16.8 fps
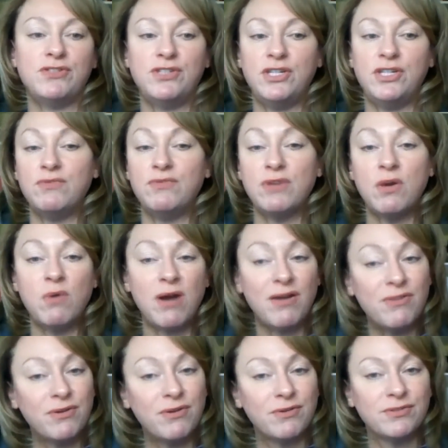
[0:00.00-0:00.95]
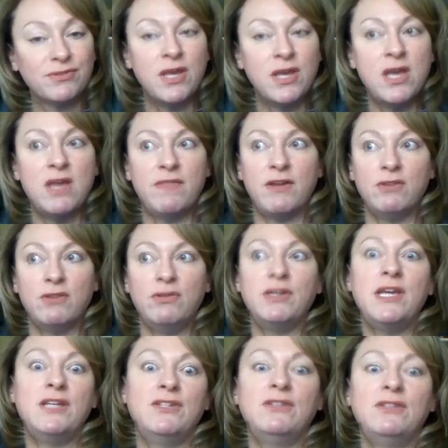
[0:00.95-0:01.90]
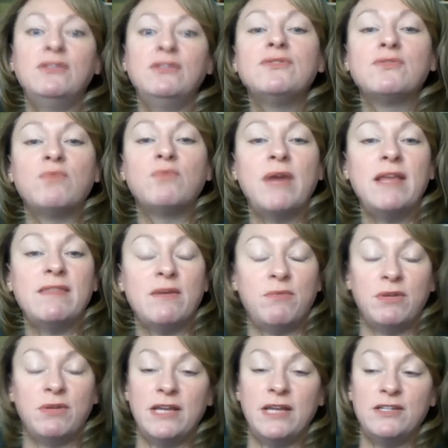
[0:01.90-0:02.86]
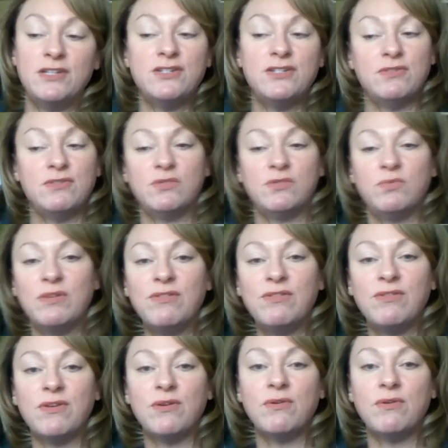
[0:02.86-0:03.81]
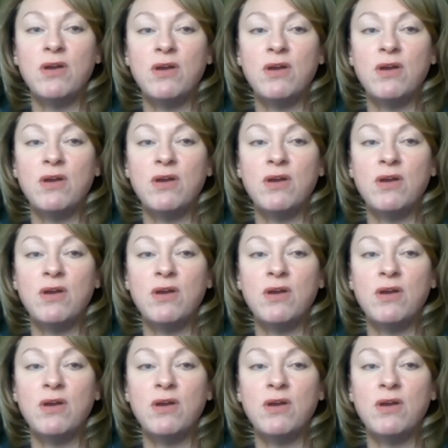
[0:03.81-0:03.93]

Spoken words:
Do you know others that are looking to lose weight that would like to do this with you?